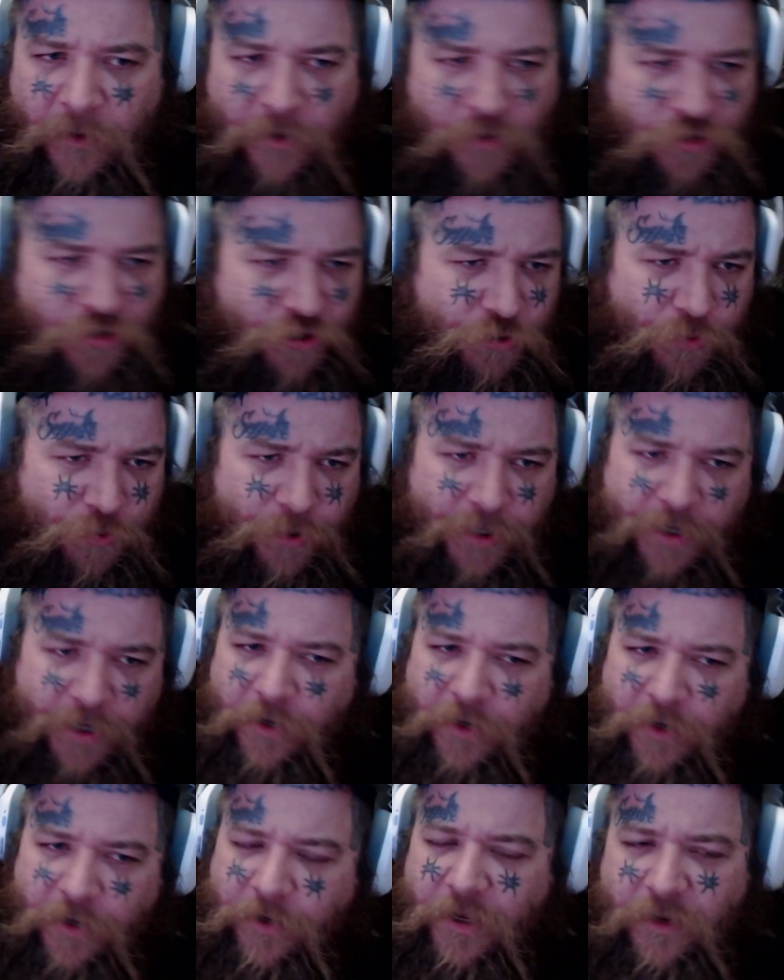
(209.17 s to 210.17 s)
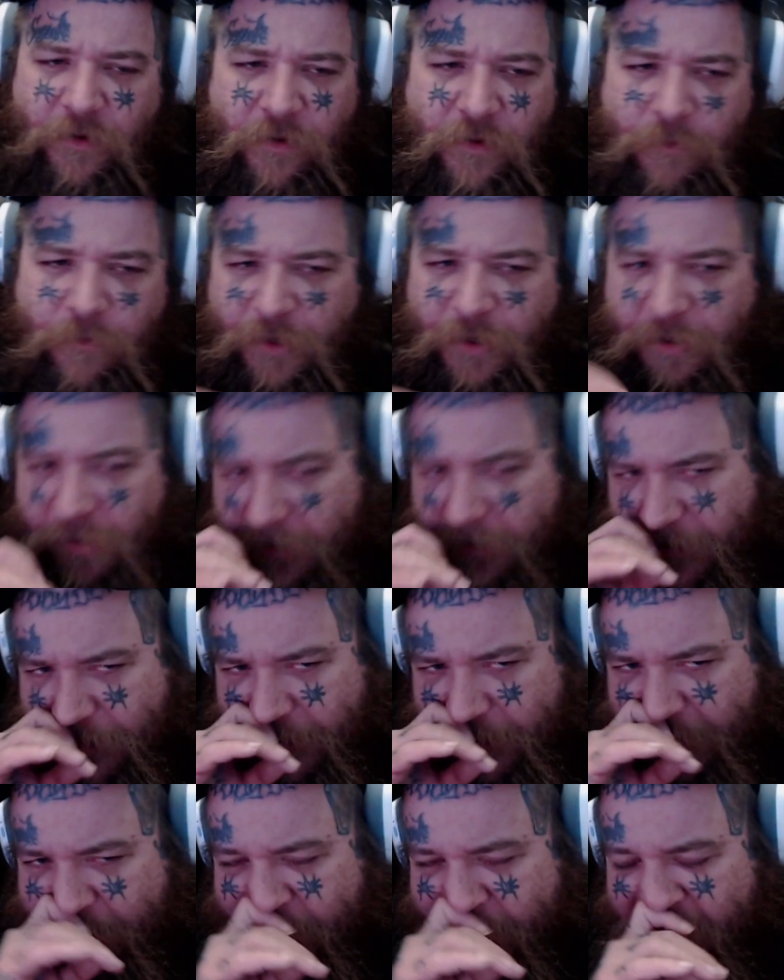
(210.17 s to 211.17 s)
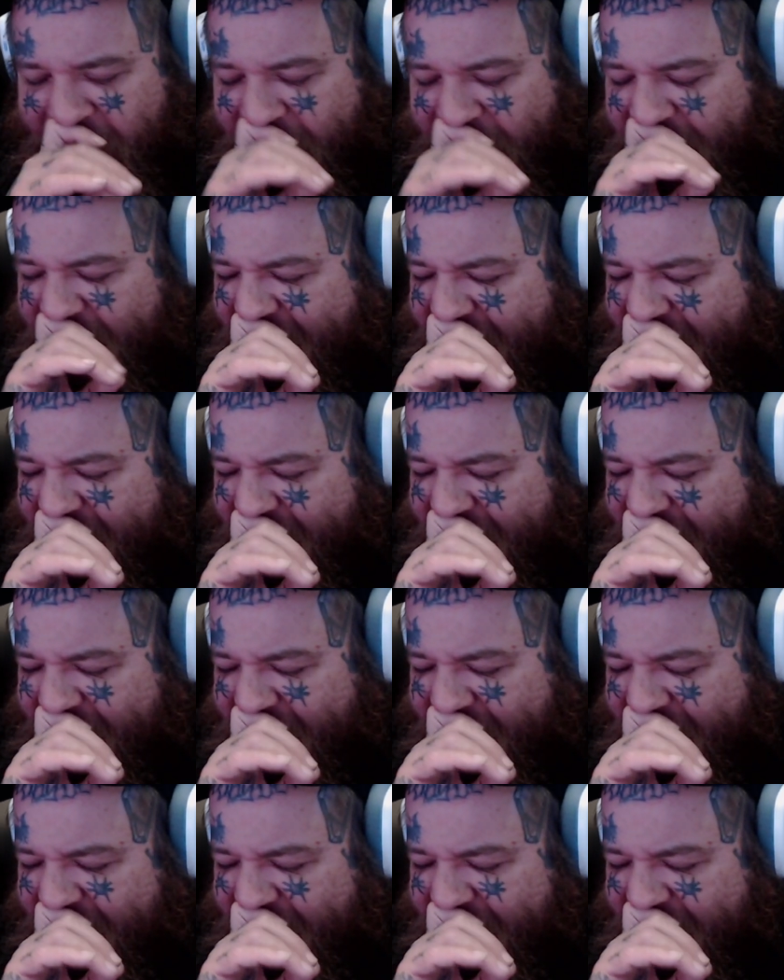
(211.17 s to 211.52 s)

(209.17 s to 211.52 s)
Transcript: Short hair, yeah. But like she's a